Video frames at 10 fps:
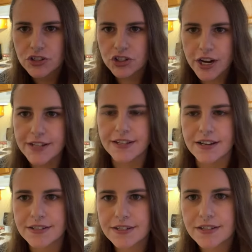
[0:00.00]

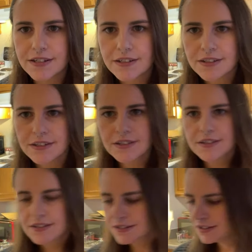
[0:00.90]
Jesus.
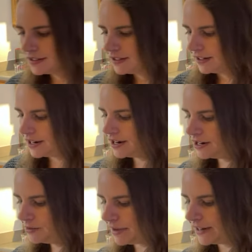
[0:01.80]

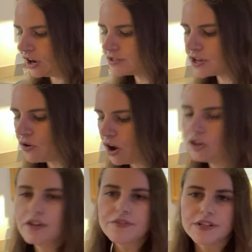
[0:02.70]
Um, and also,
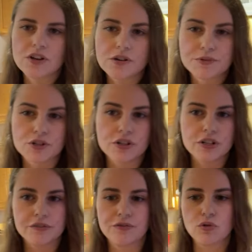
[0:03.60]
all of these herbs are
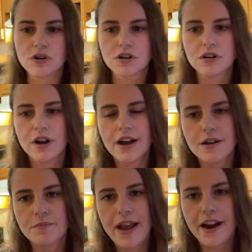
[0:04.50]
good for
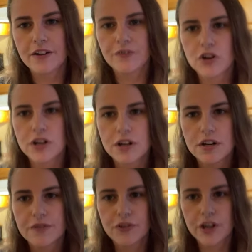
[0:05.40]
um, hair, for
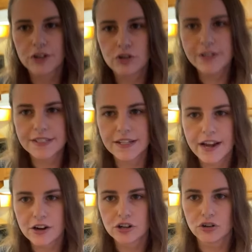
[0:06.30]
for increasing
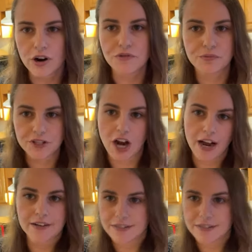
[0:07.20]
hair growth, which I